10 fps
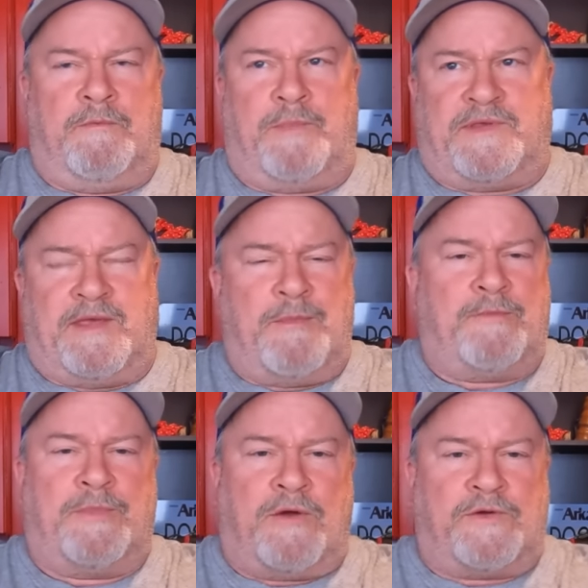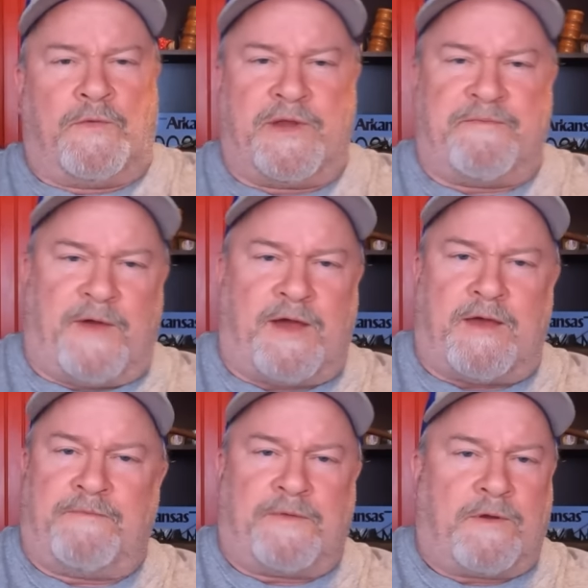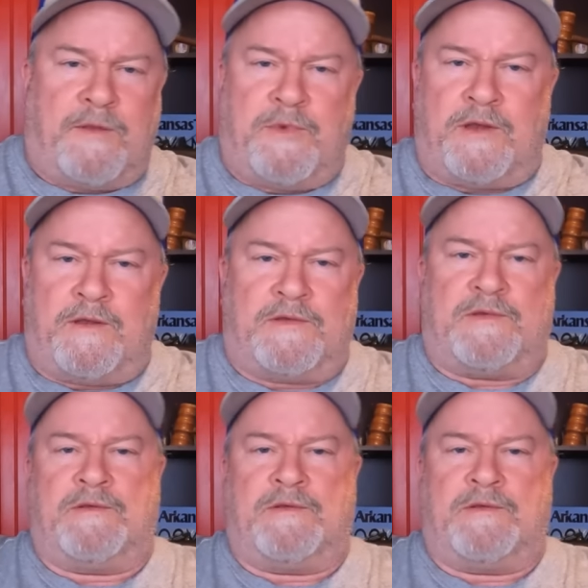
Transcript: but some of them go twenty-five, thirty minutes.